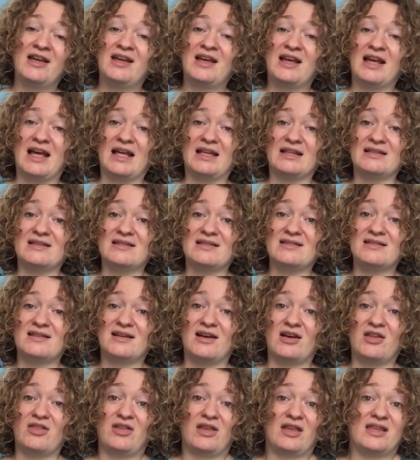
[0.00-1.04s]
and I
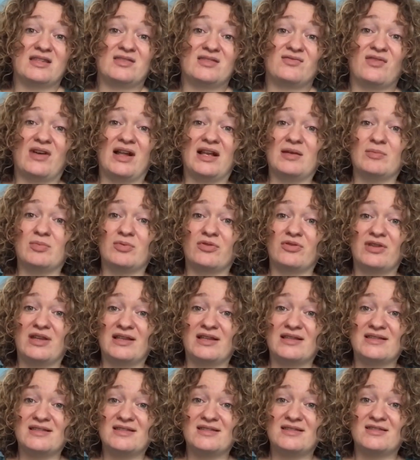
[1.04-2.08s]
think it's valuable
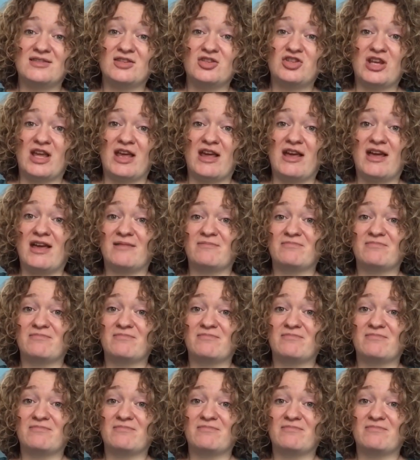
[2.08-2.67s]
things to share.